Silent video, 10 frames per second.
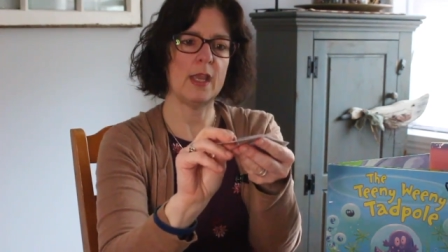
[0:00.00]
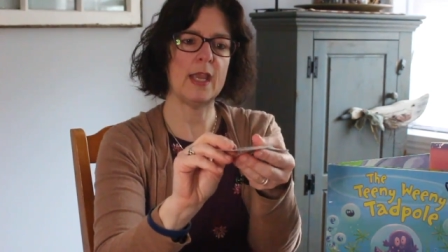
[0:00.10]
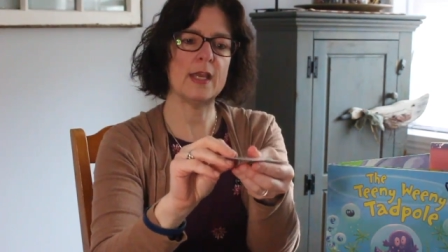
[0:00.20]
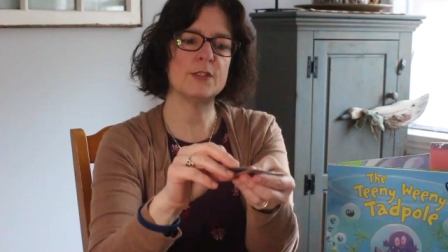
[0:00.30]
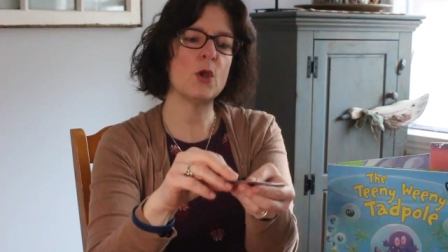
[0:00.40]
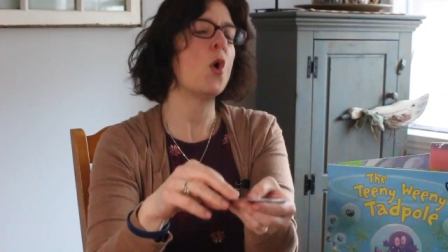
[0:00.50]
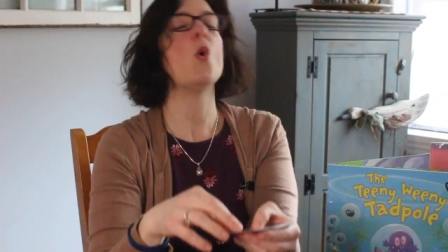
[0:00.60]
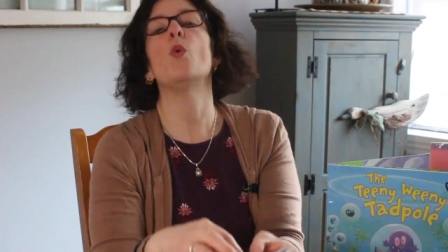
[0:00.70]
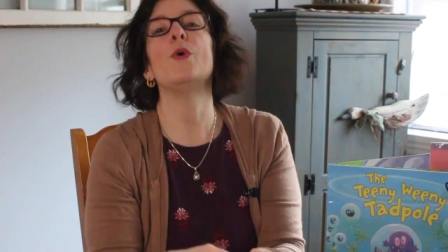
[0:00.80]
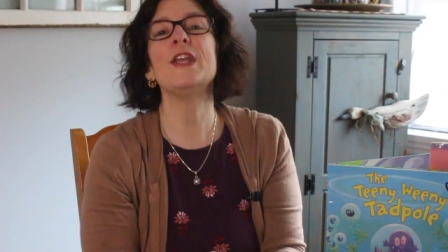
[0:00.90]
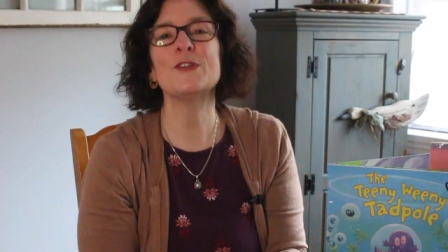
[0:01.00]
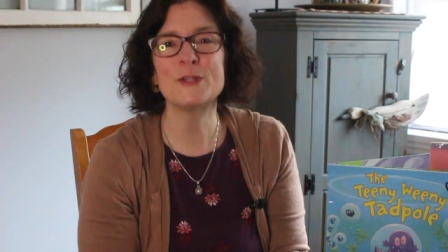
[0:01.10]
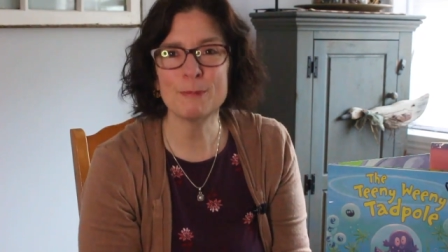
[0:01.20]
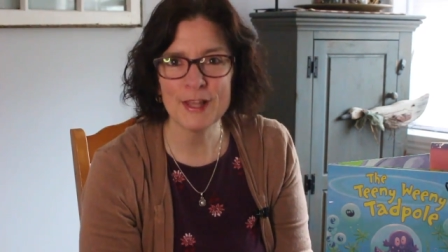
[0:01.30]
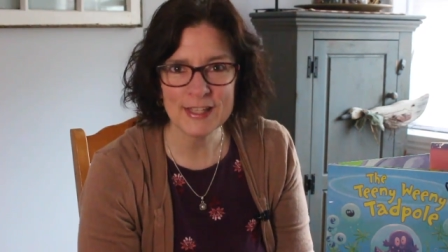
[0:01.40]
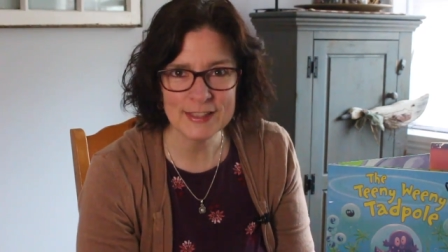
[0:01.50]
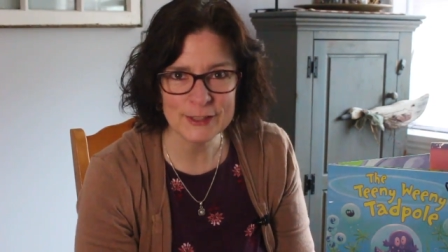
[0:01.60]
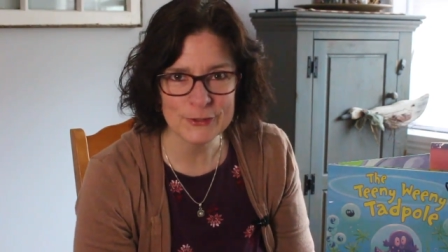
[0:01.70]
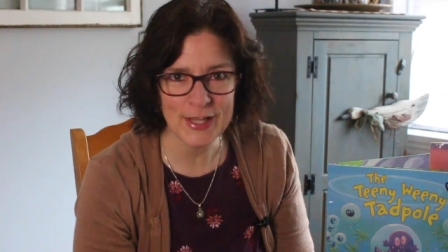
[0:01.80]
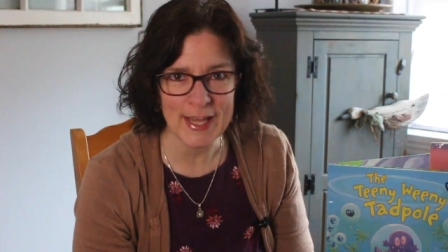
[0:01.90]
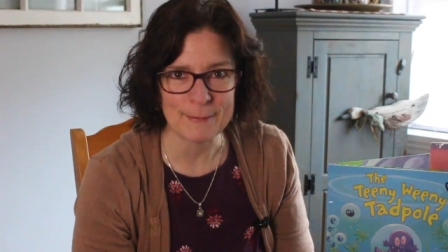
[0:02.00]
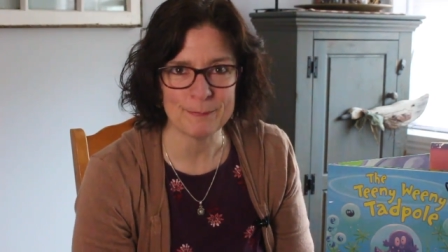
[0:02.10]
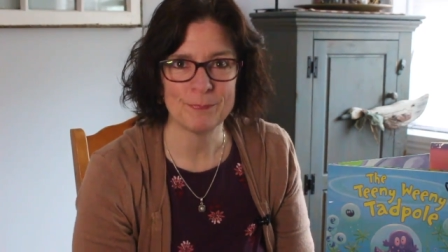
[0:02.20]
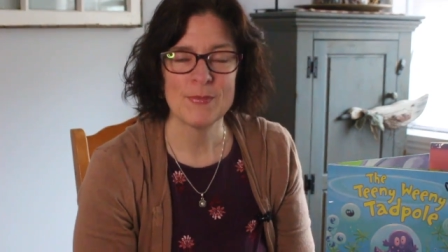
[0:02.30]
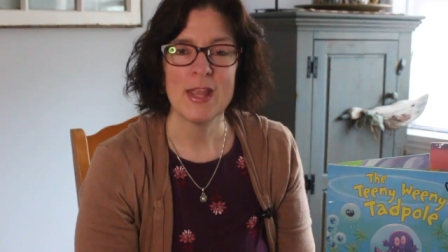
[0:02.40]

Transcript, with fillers: And we used to play a little game,